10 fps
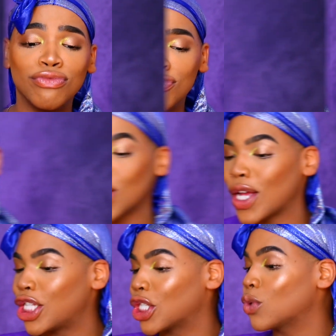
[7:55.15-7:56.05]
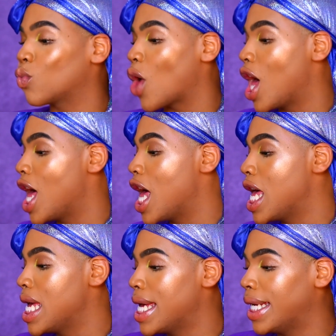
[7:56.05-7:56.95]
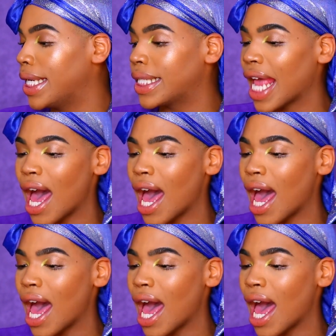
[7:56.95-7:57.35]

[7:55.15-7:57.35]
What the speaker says: The next question was,